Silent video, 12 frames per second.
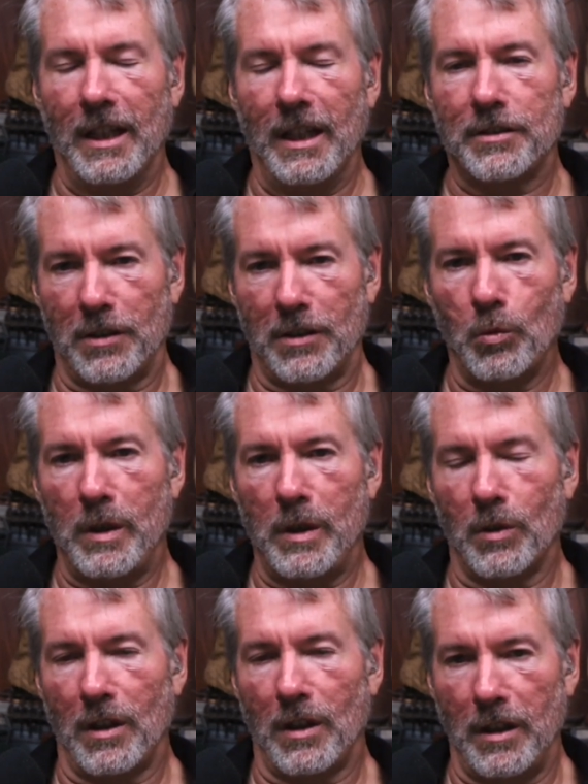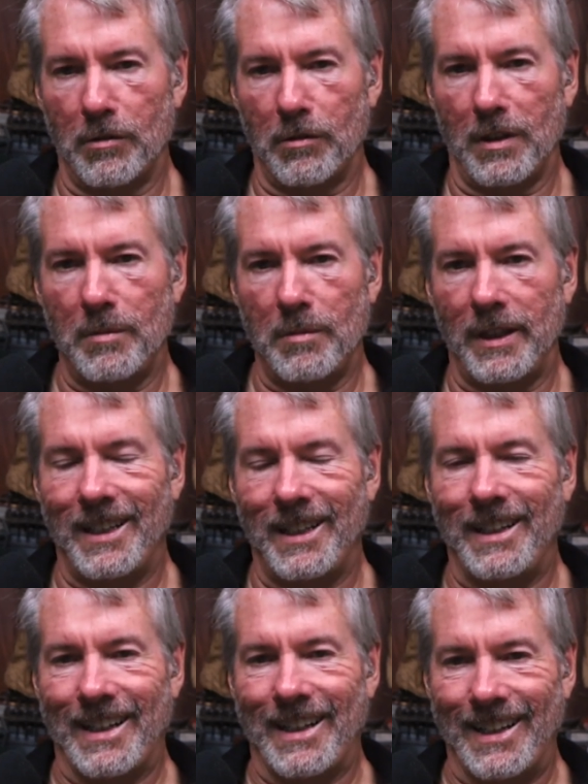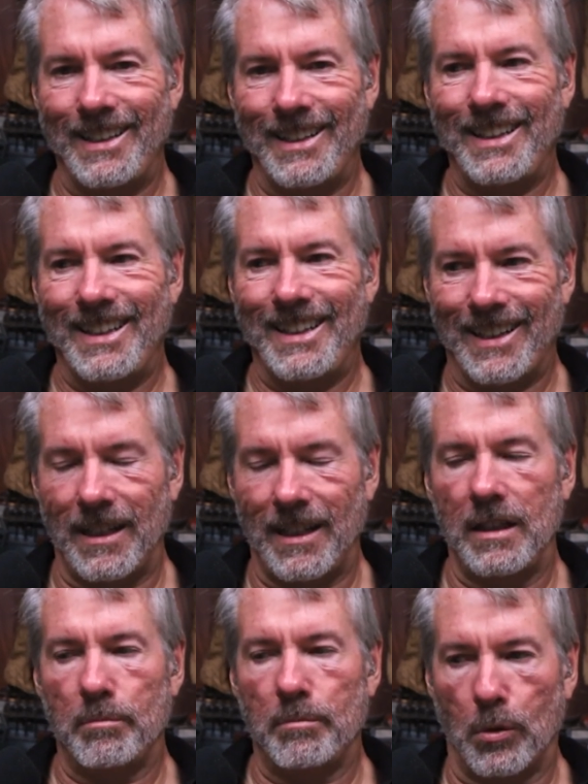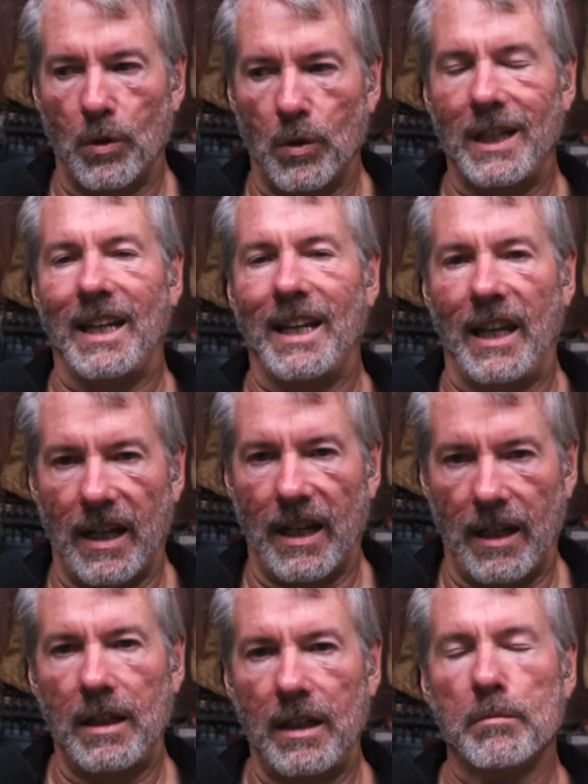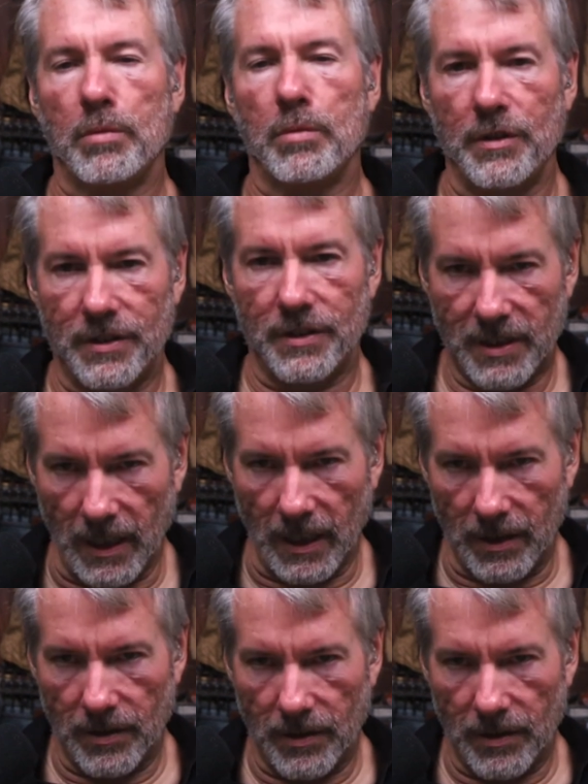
so we will literally be a 99.9%